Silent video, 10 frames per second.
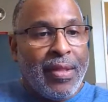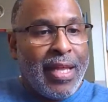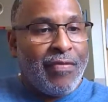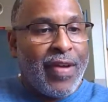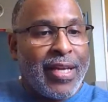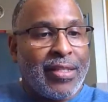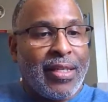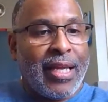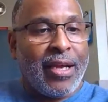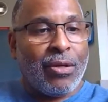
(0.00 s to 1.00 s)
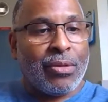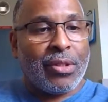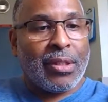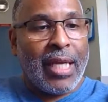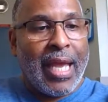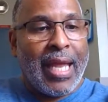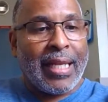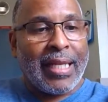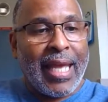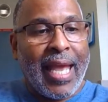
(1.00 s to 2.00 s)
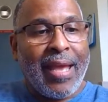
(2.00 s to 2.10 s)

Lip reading: the advice of the elders and